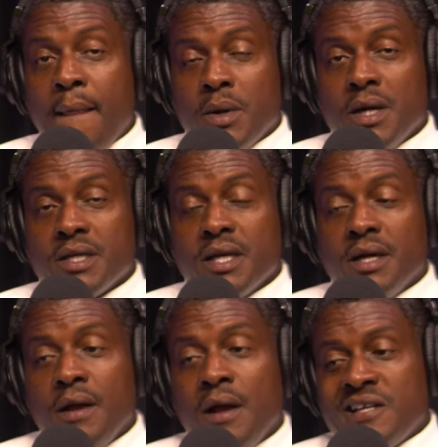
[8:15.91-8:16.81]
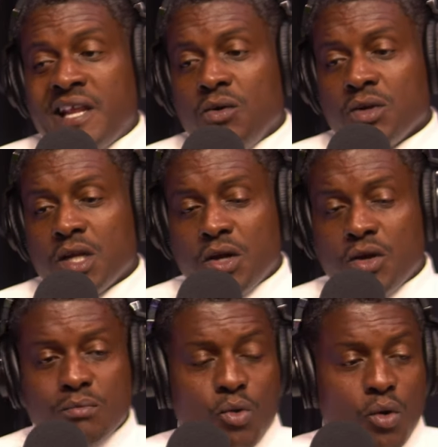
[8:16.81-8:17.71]
but yeah, they're going to
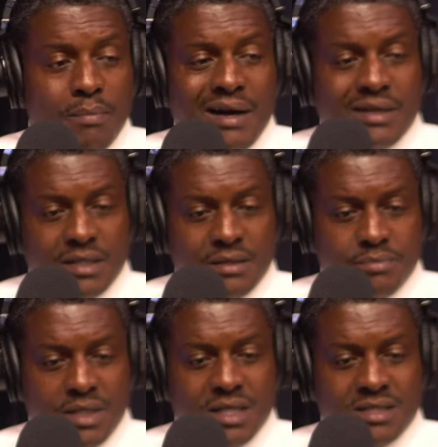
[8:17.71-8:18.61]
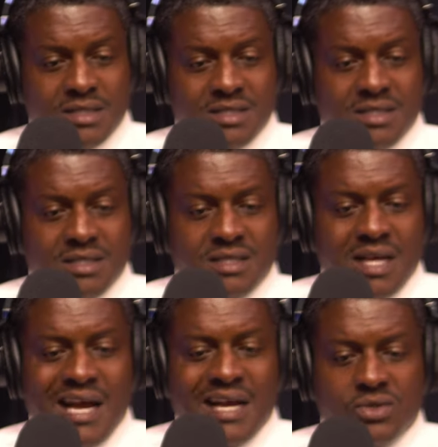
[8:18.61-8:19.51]
learn more about it because it's
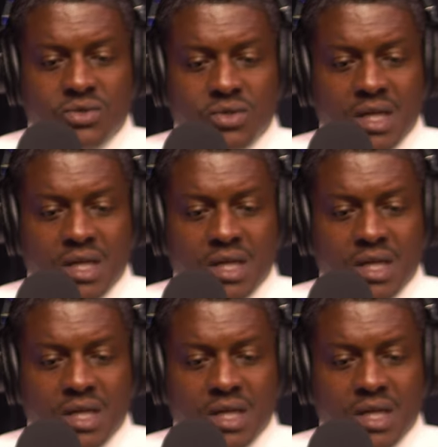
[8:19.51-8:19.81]
the high school